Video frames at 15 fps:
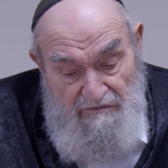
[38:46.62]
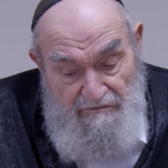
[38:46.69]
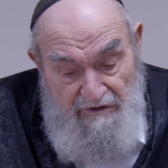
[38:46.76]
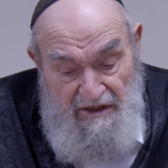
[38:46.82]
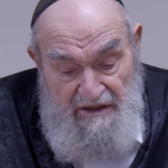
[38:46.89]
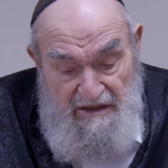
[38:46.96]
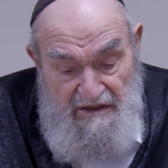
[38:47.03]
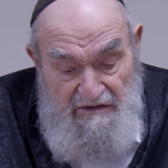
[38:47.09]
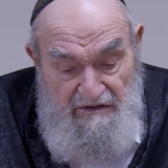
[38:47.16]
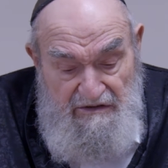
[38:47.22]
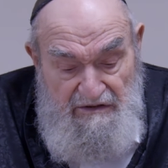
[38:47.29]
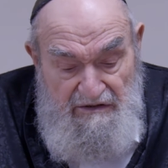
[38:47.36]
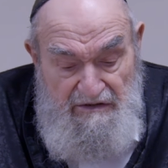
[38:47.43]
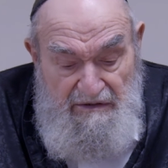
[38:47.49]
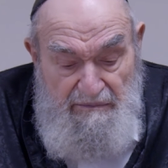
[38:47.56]
But
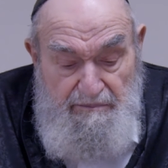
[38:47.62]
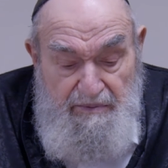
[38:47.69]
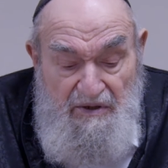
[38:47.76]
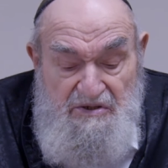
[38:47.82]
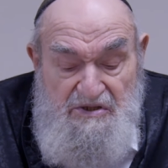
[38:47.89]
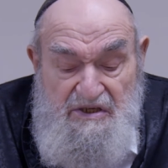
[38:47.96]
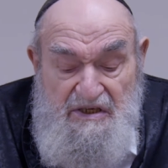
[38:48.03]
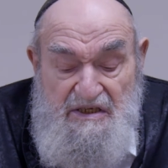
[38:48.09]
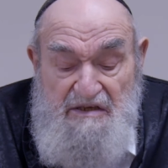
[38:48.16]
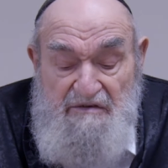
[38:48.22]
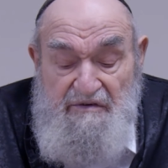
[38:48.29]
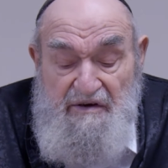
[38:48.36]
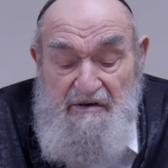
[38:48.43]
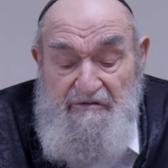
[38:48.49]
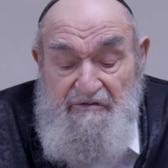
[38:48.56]
the pasuk is a
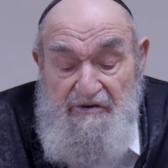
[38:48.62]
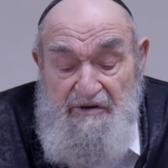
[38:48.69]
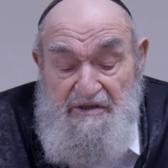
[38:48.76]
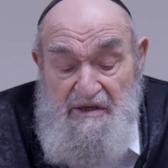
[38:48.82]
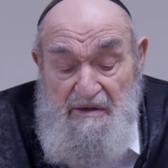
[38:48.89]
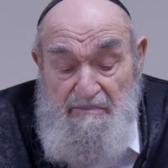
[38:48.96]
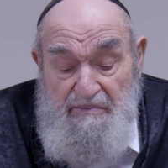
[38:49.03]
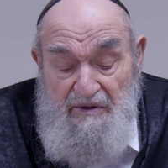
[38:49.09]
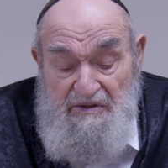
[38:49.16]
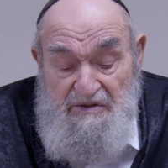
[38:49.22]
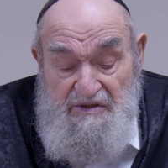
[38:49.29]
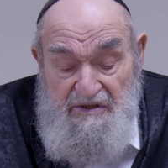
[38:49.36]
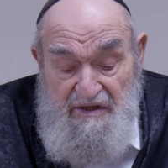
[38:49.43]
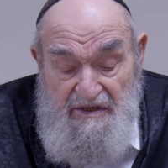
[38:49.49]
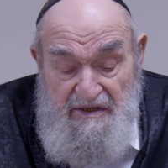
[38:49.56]
very fuzzy
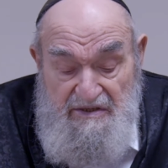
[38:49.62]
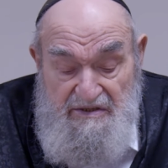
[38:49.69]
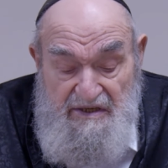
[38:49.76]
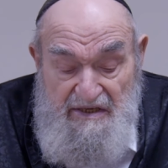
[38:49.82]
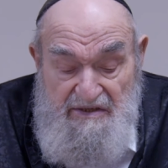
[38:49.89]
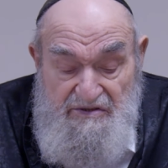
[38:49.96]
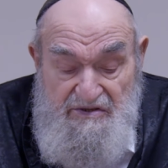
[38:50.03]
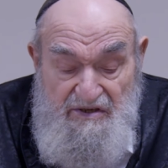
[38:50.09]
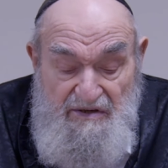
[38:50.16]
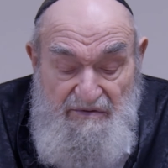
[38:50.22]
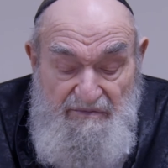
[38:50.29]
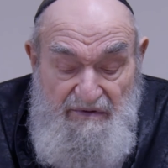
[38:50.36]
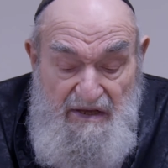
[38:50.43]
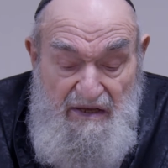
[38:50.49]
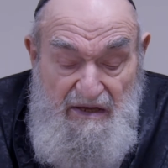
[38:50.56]
pasuk. It says,
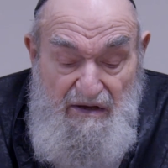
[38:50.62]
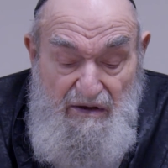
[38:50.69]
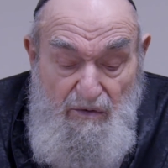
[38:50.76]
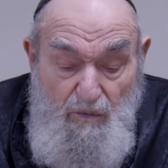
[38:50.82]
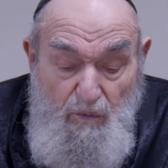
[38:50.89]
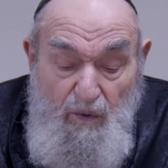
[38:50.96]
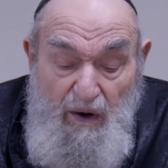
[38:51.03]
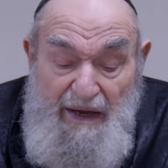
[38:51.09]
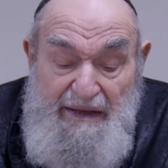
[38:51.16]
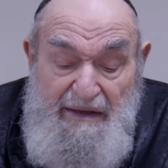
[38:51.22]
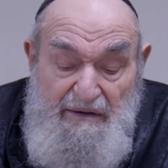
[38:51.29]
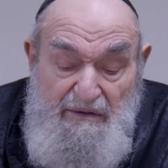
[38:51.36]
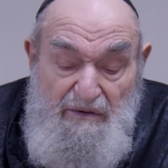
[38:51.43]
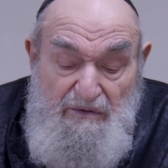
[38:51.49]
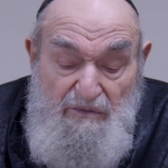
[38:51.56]
"Why,
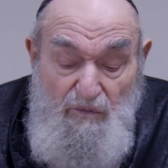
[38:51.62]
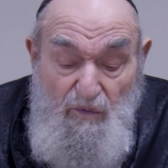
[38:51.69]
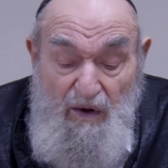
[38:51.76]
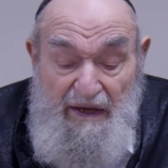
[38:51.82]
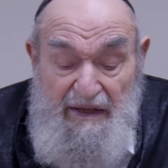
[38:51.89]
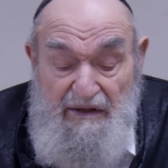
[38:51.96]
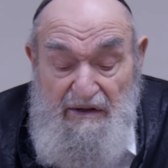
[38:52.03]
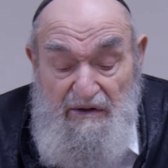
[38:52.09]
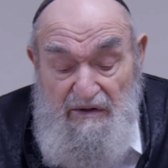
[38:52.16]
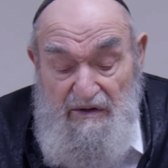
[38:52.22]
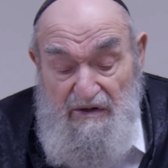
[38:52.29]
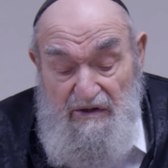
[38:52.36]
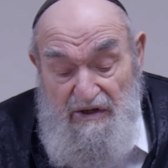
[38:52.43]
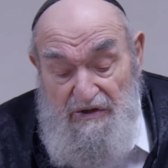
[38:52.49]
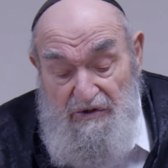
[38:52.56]
why
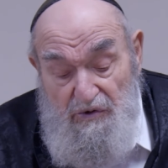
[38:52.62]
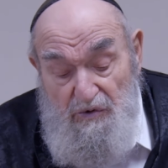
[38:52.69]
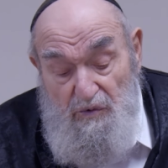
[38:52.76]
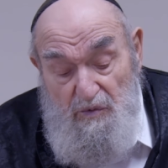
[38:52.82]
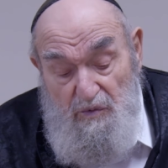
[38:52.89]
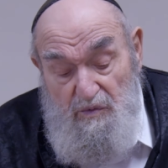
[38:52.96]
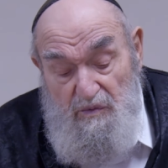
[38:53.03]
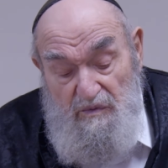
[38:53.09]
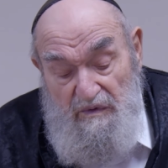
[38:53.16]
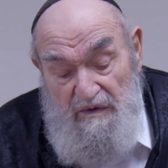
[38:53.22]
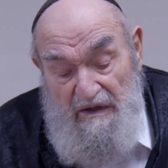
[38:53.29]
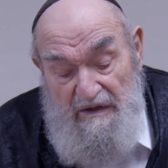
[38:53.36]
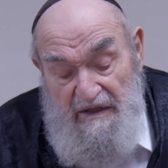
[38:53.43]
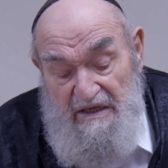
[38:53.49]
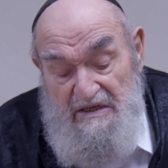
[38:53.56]
are you
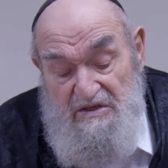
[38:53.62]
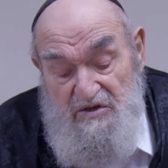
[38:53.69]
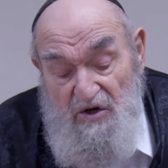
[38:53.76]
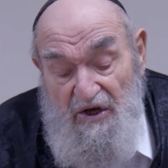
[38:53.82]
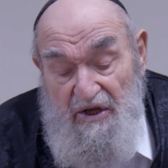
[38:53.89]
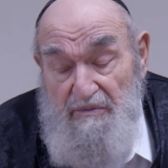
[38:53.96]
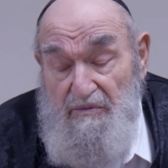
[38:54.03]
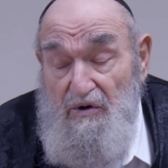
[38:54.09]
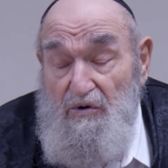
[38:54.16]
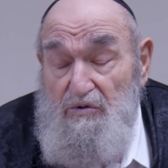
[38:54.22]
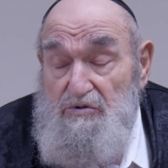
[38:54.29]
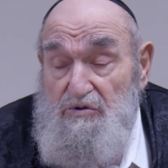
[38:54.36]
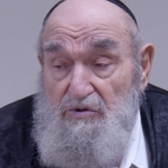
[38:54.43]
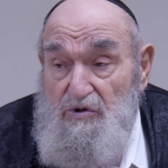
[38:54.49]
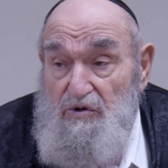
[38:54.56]
these goyim go
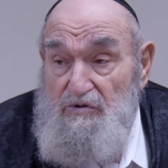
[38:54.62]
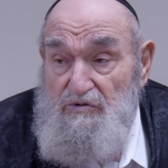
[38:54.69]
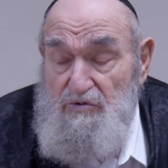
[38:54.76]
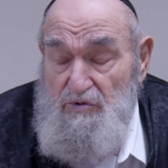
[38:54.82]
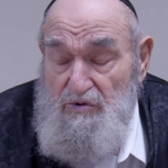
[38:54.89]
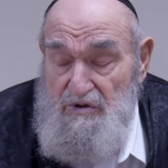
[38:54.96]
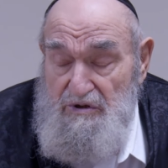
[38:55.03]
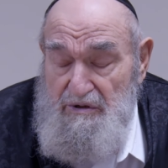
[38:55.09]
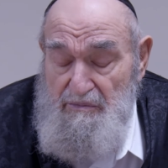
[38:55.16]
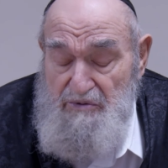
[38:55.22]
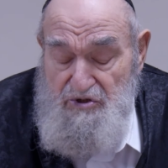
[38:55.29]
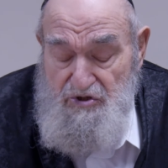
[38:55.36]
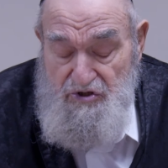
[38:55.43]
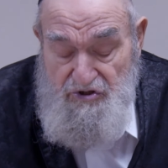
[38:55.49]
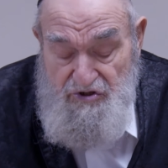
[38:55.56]
to good all to
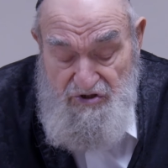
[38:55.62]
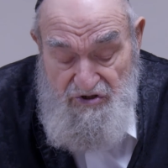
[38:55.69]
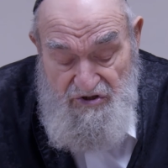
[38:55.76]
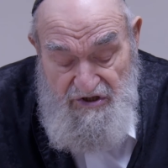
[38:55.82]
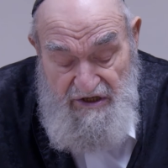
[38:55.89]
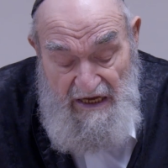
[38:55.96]
magicians?